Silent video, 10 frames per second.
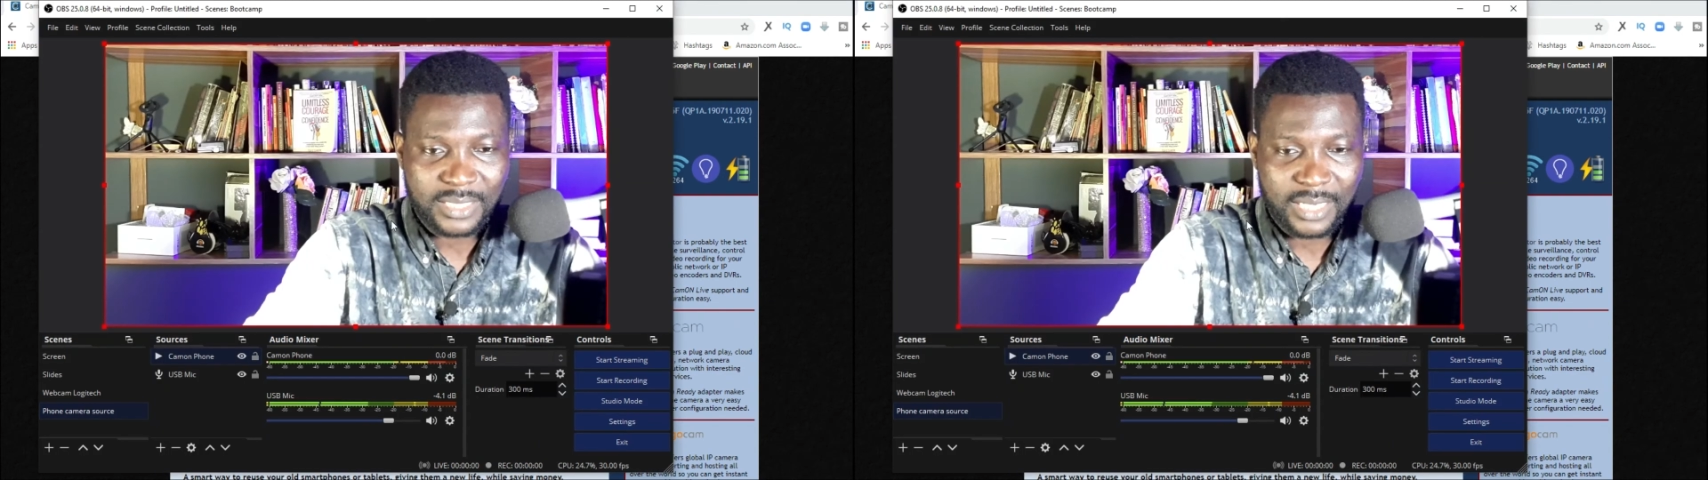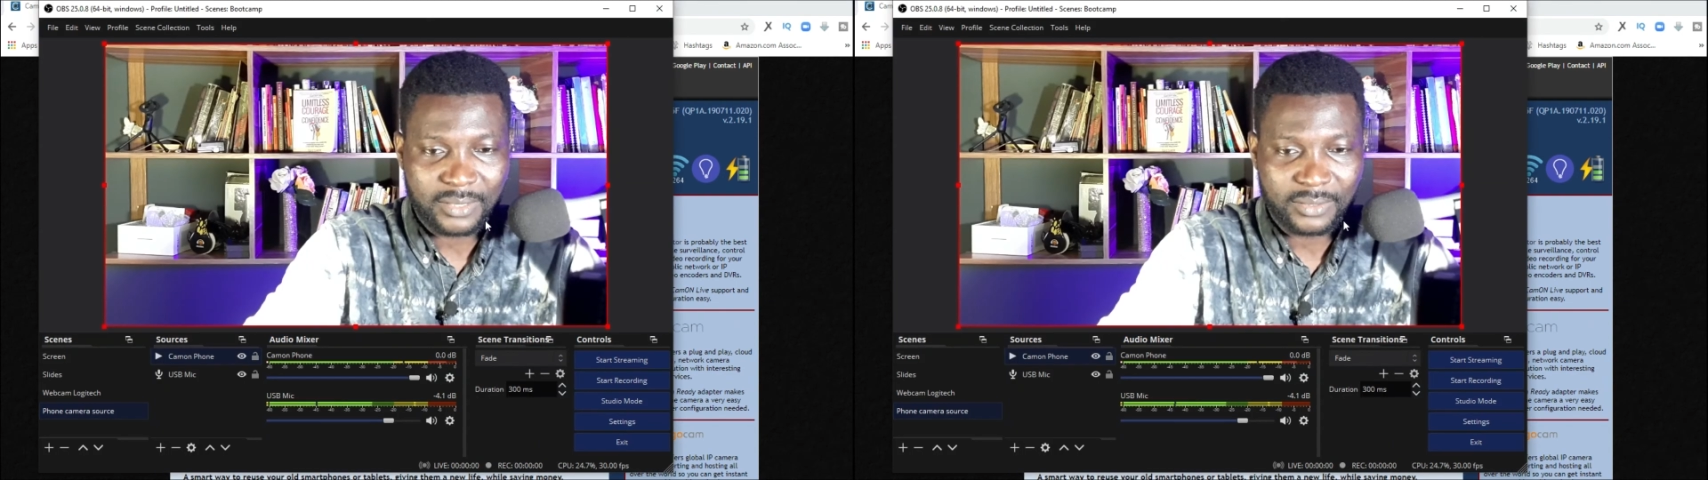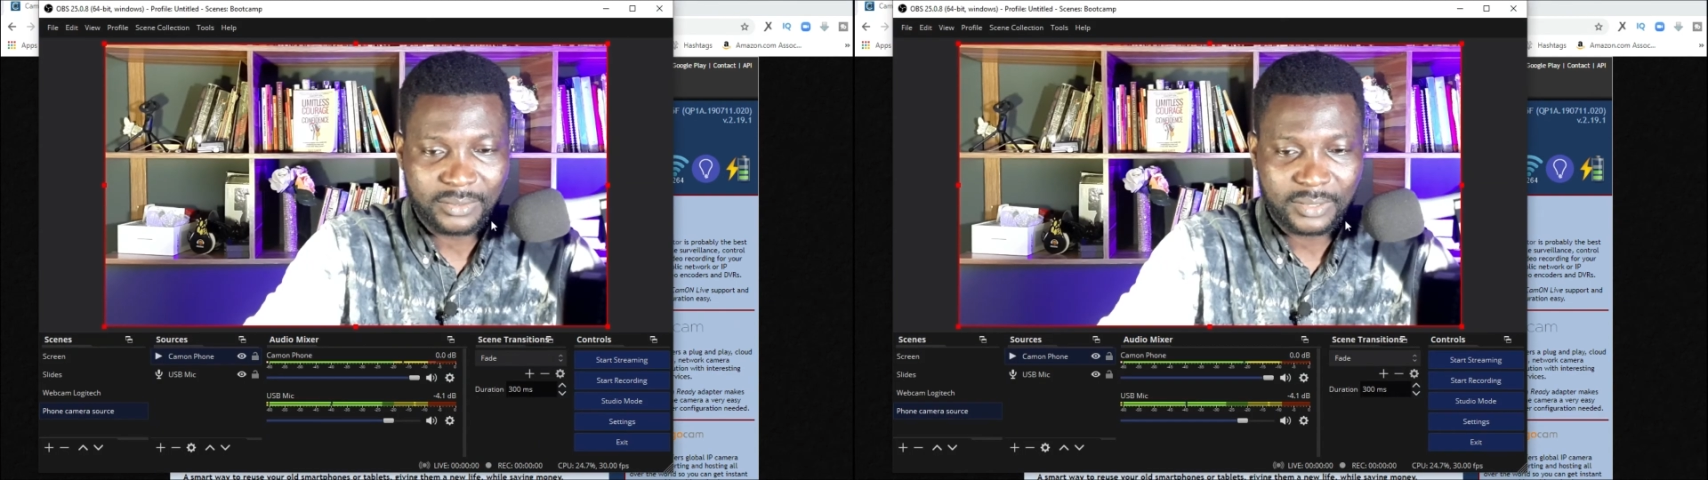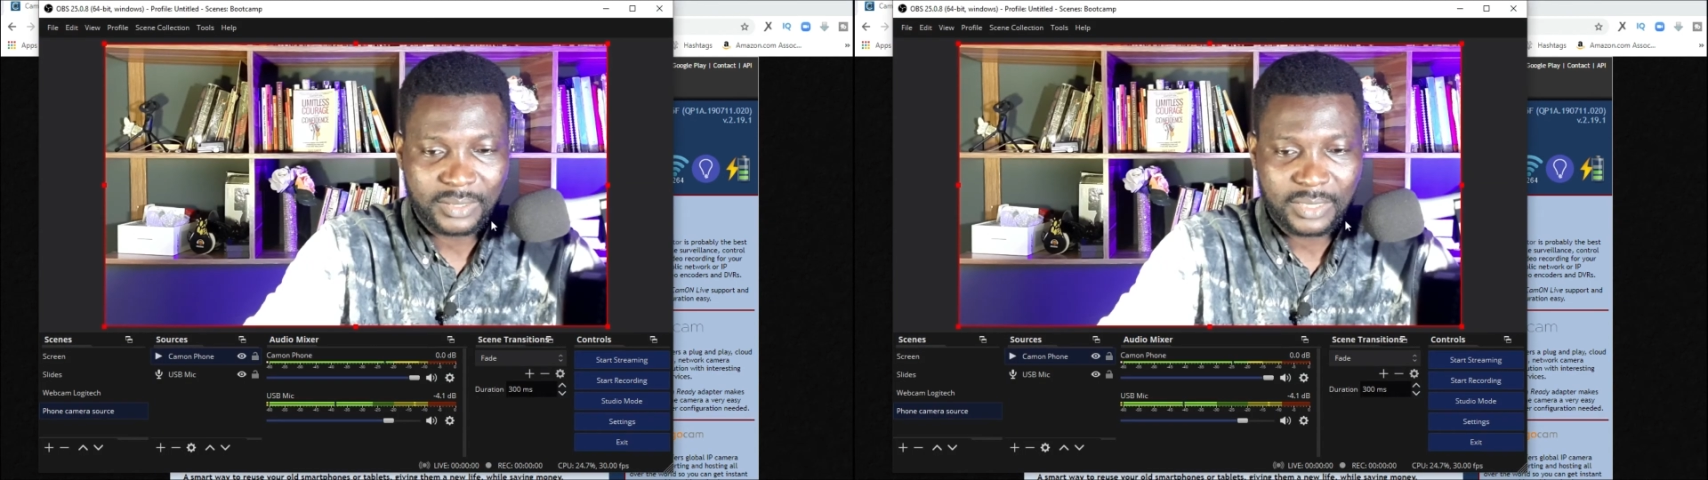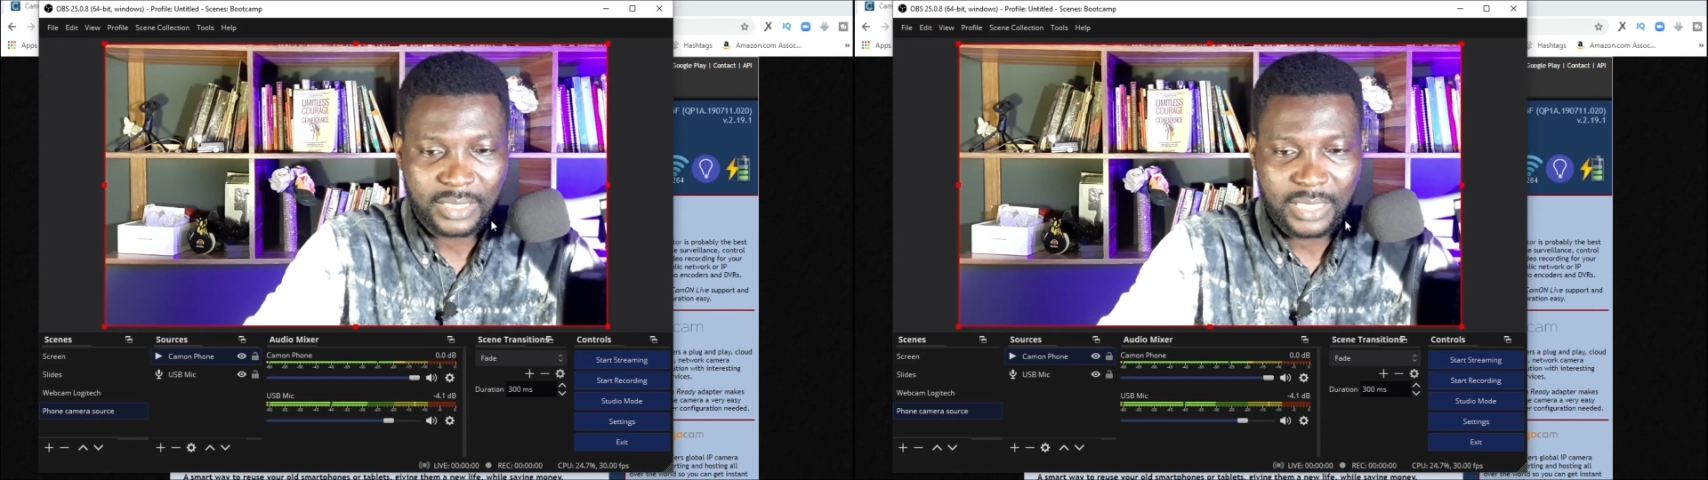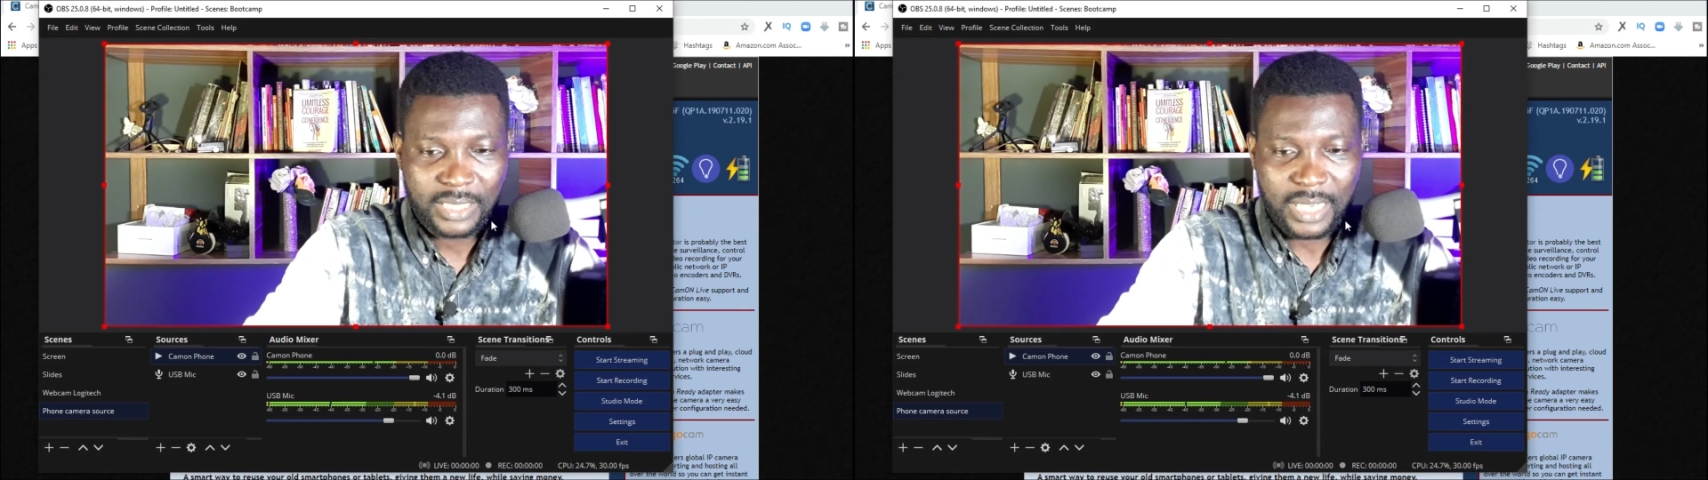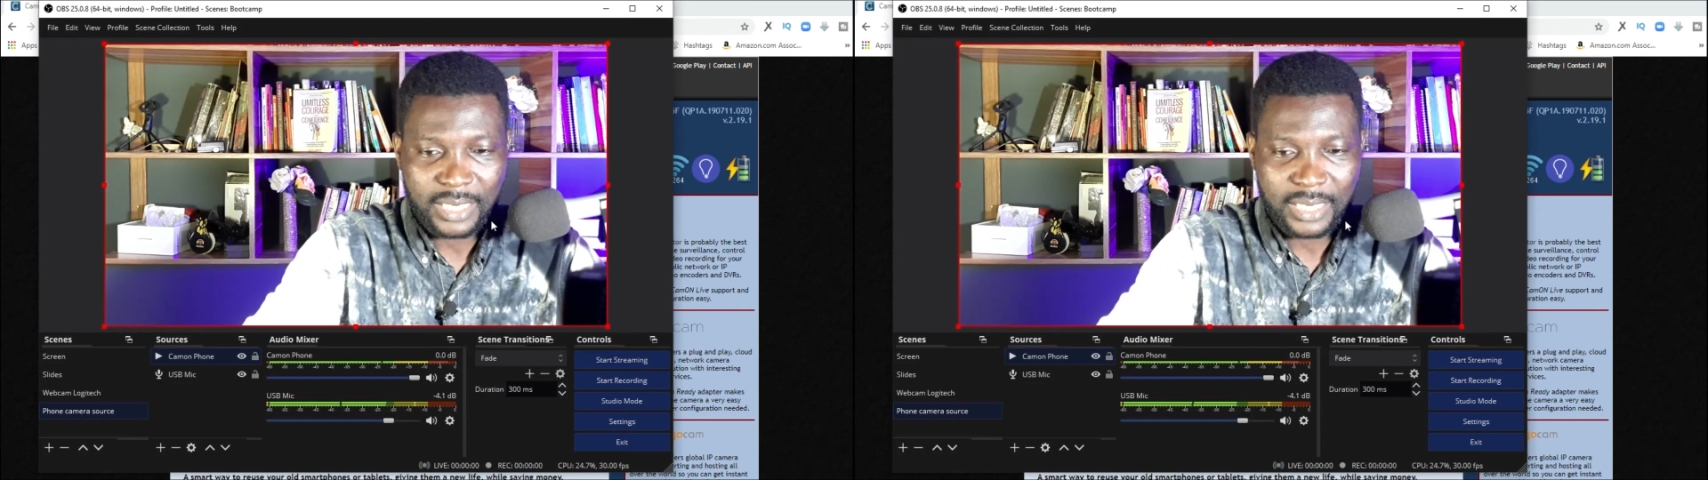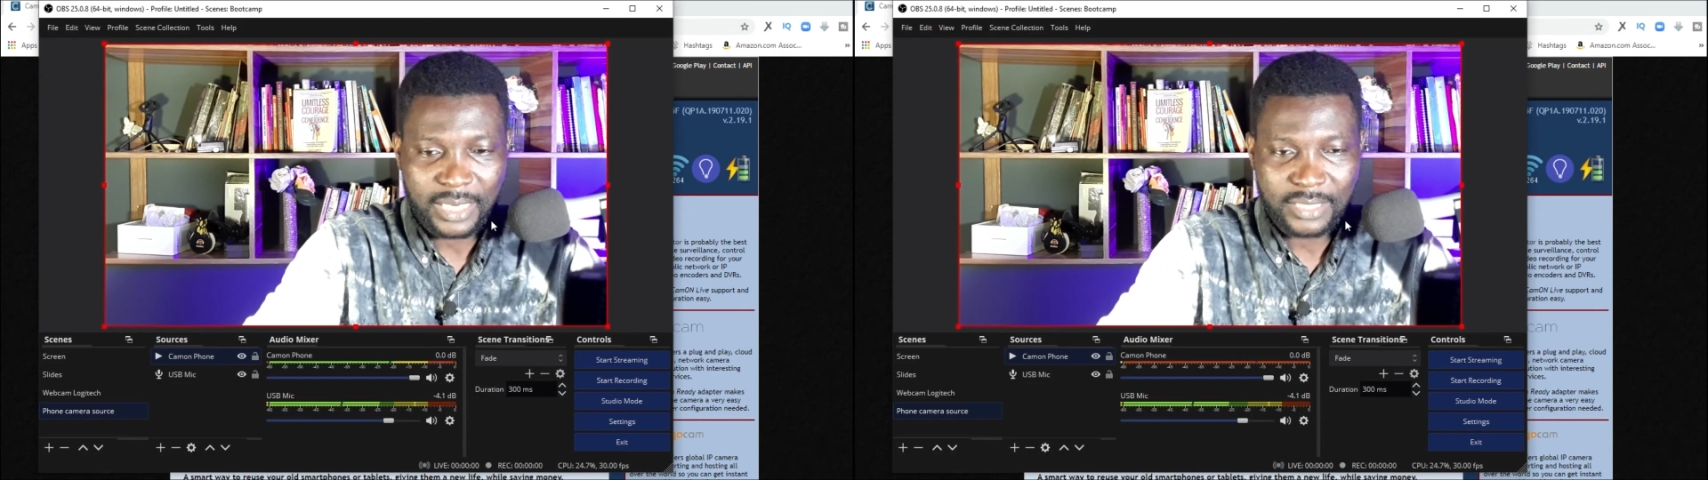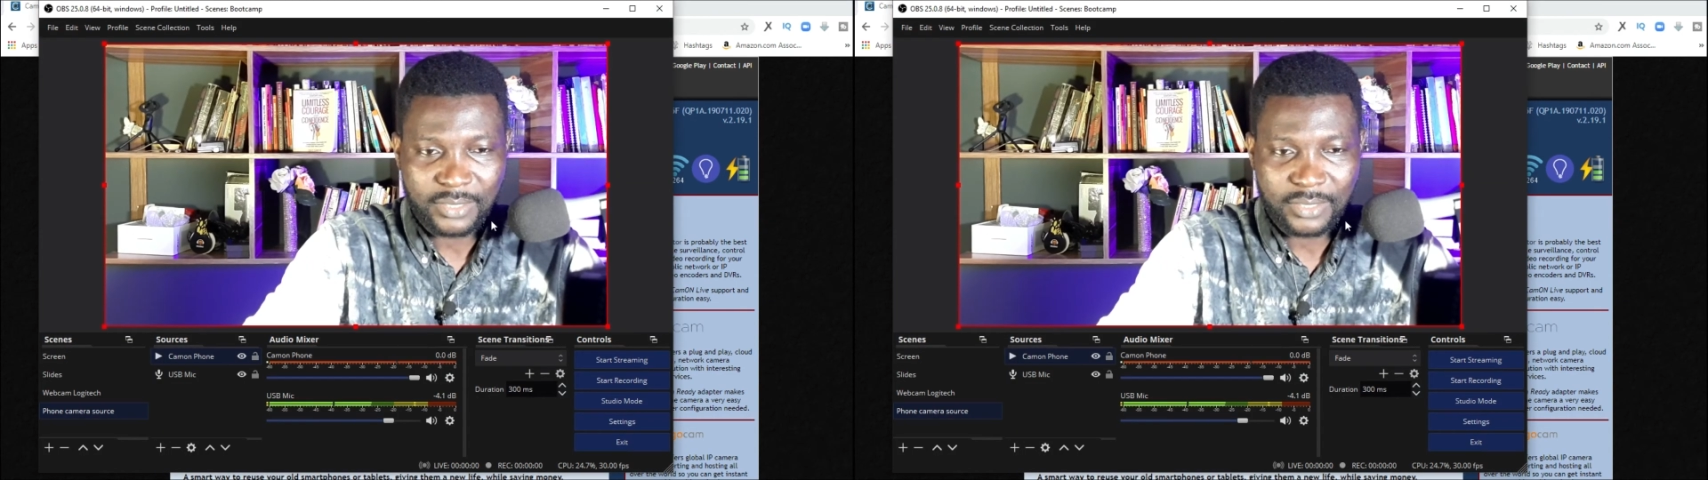OBS. So you can see inside OBS here,